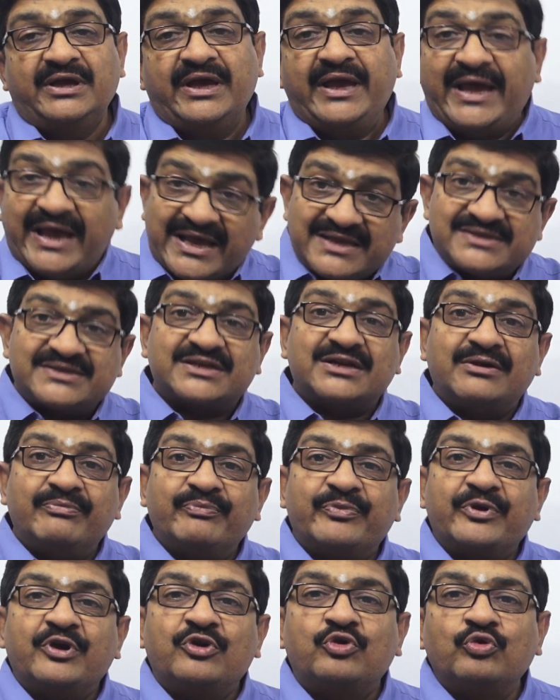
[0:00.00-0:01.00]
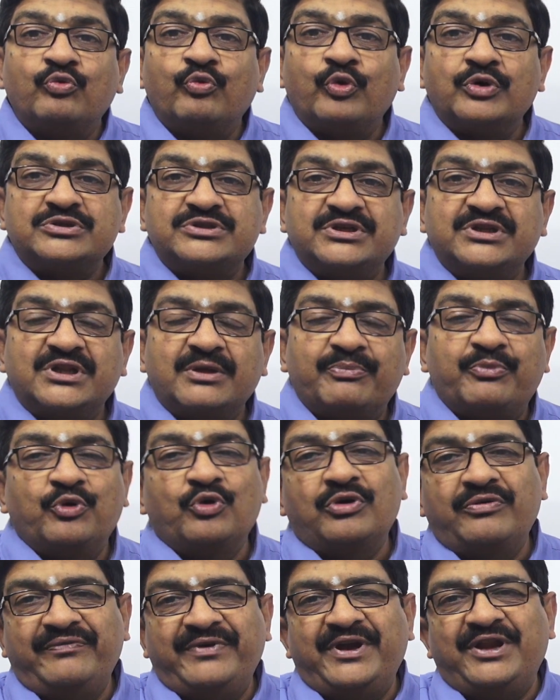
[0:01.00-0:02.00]
as compared to watching the
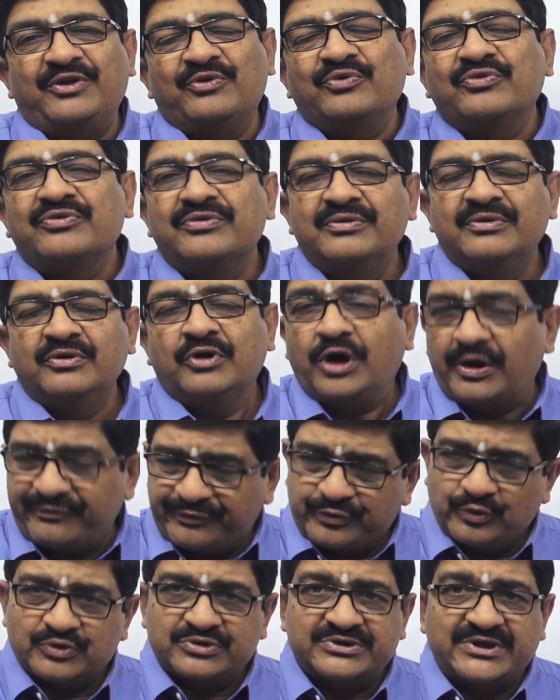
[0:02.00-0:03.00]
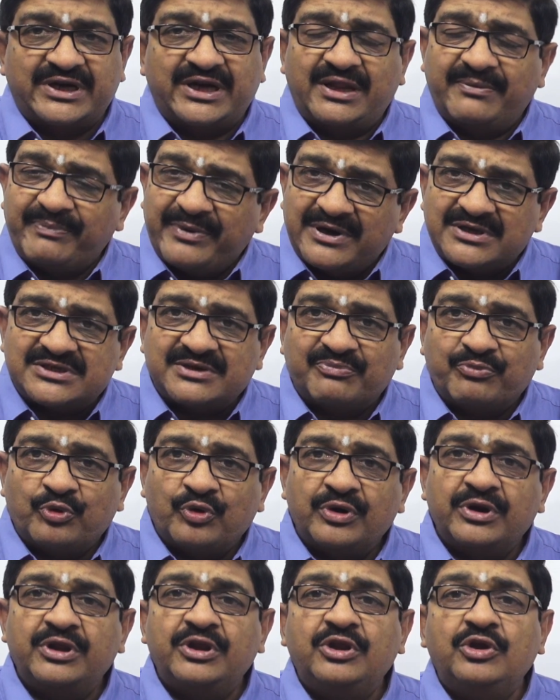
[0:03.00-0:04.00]
pure videos. Of course, that depends
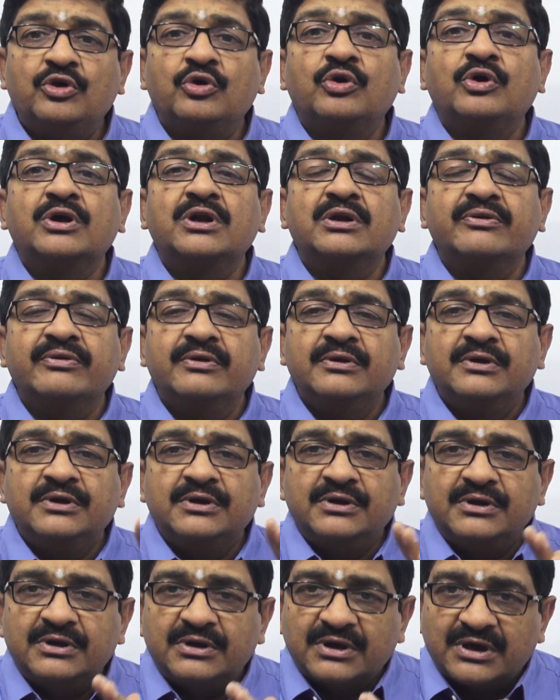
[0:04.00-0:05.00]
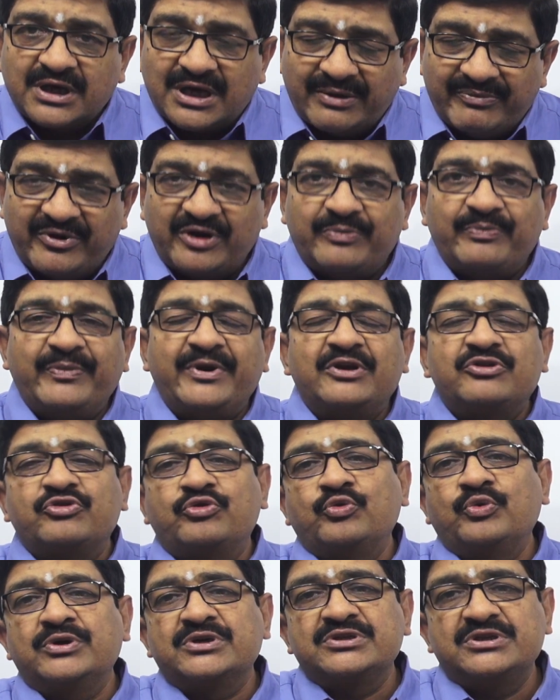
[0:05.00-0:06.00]
upon your commitments
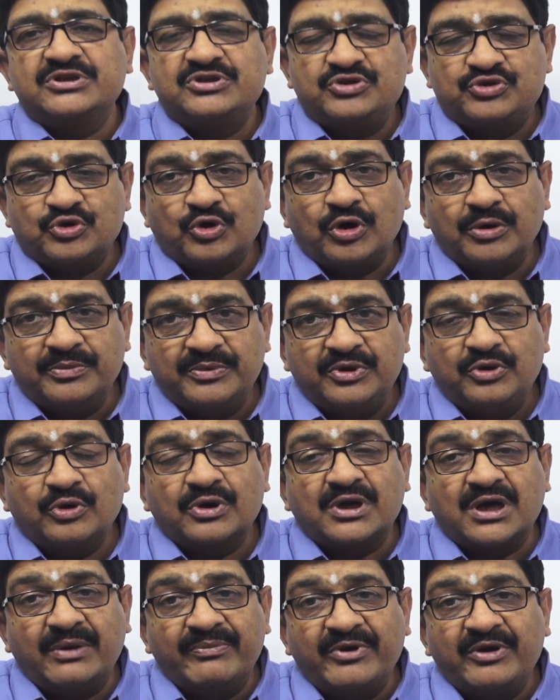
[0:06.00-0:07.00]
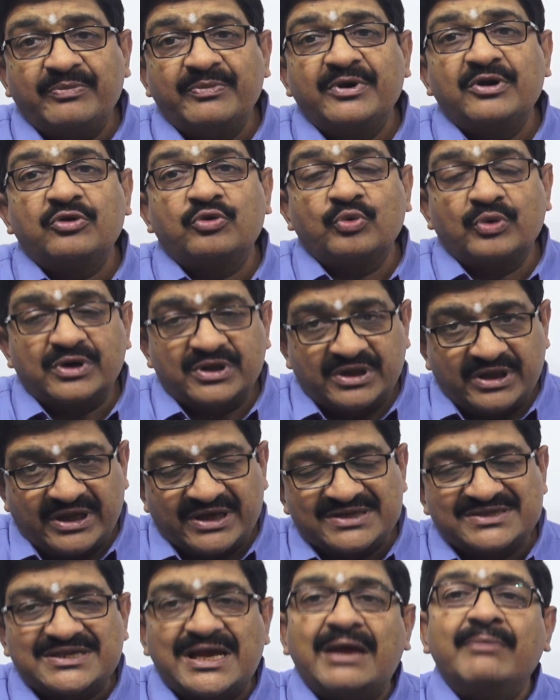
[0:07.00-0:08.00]
towards the job, your commitment toward the
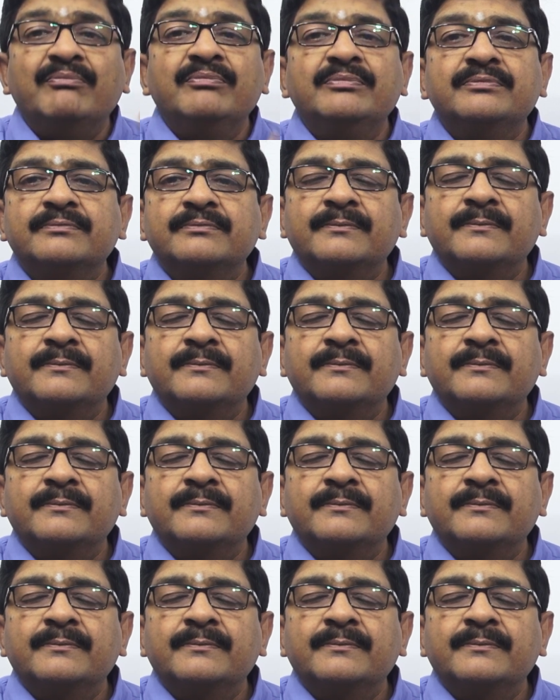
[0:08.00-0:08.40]
exam,